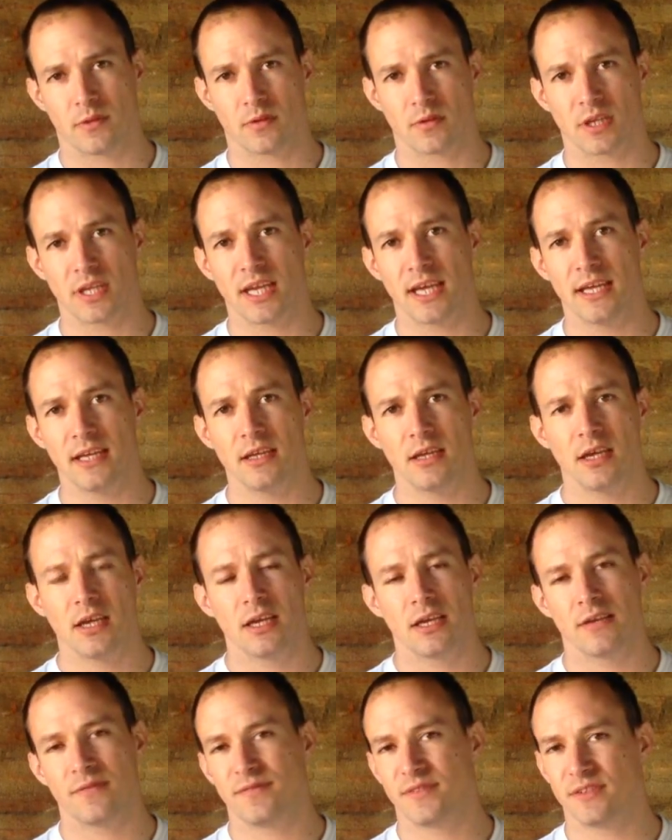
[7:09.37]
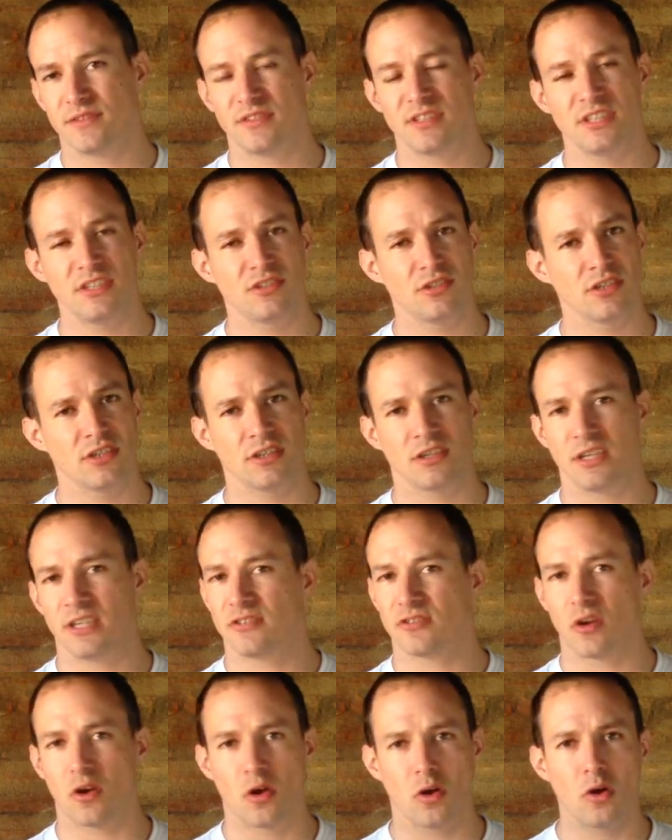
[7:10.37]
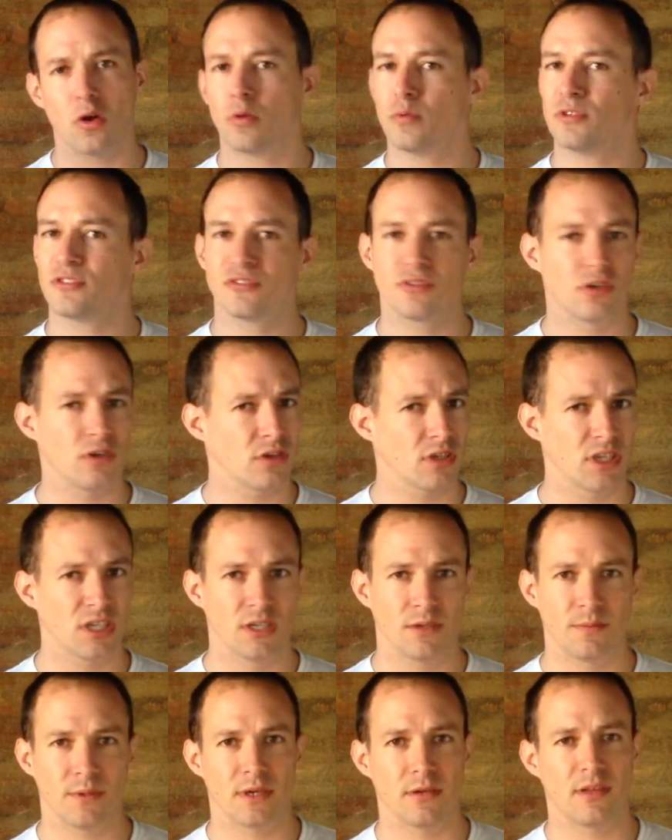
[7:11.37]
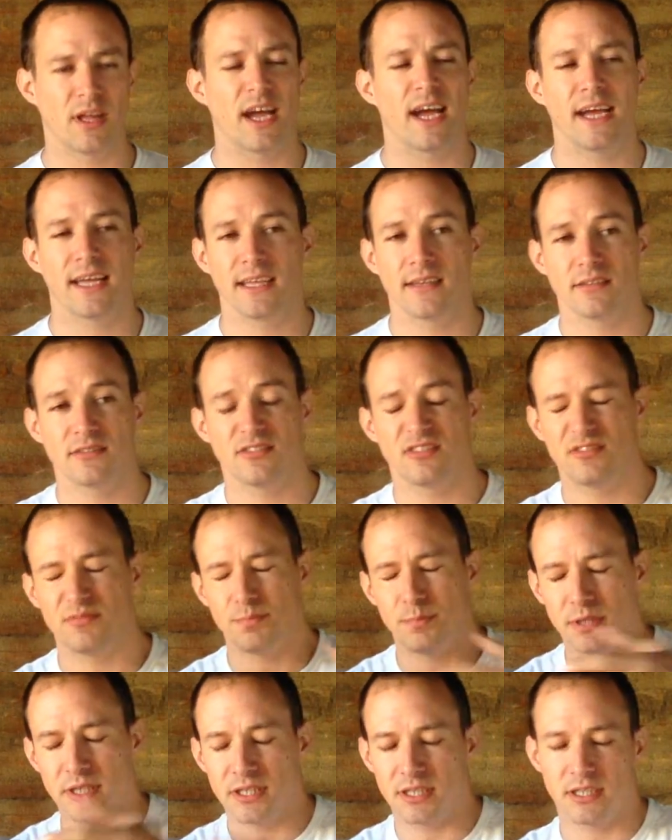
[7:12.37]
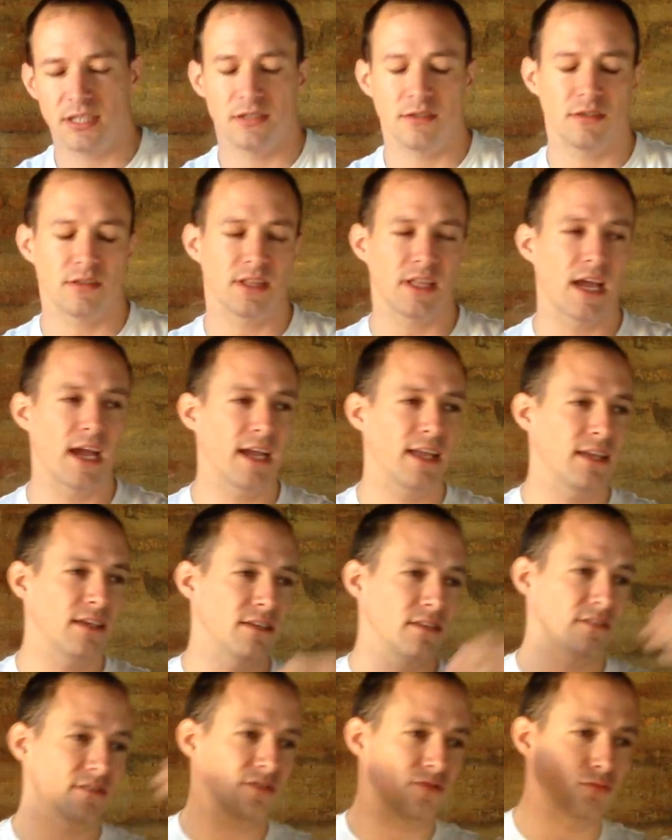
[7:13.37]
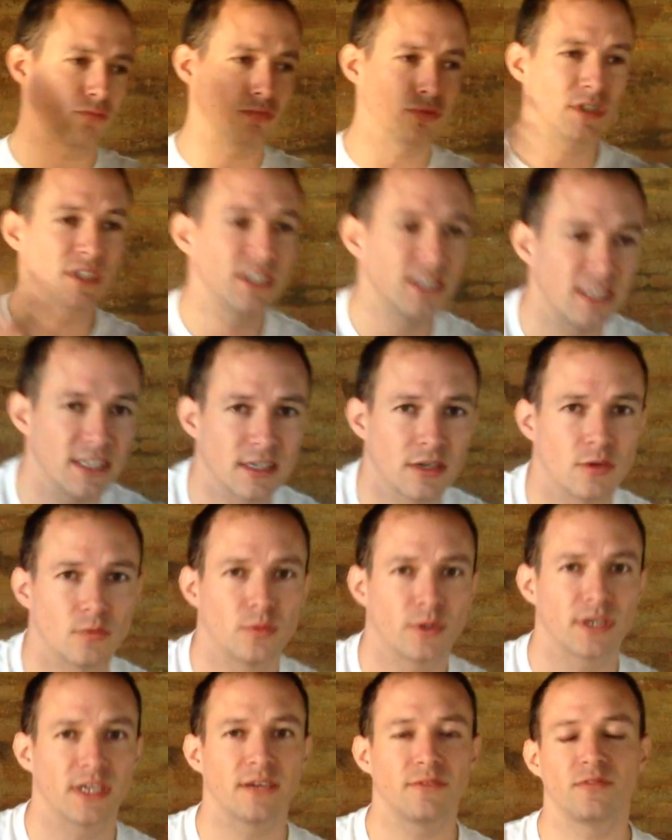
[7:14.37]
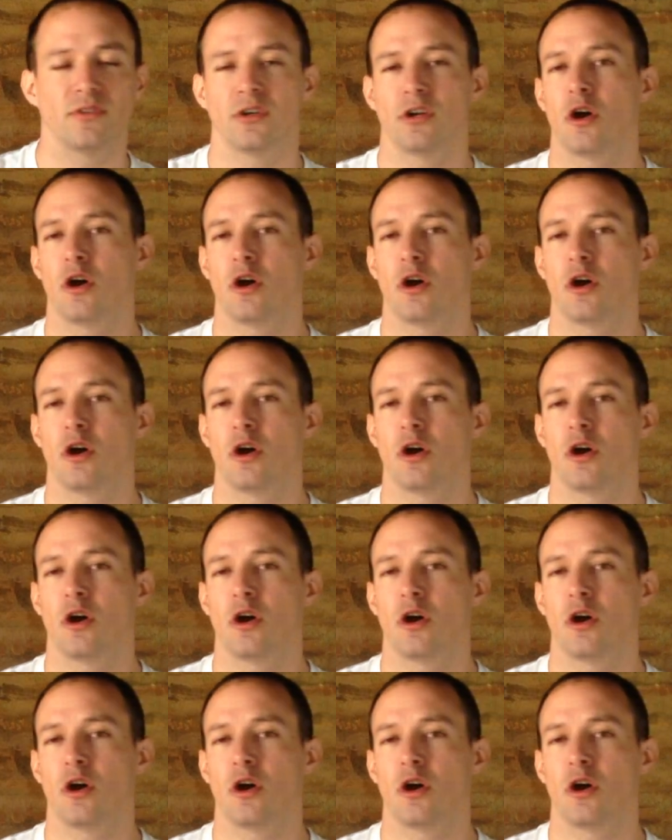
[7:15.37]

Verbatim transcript: Okay? If the teacher is always talking about I E L T S speaking or the I E L T S reading or whatever,